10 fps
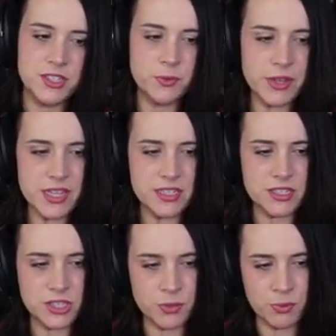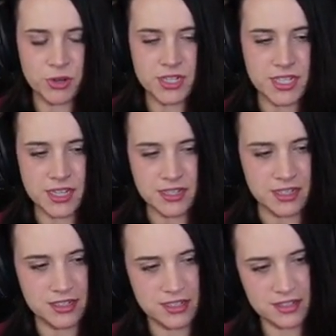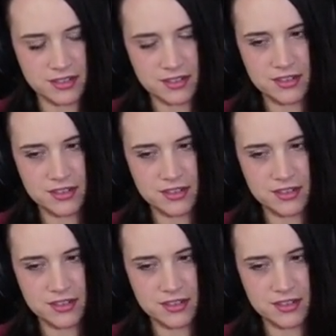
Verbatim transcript: So what is a superintendent?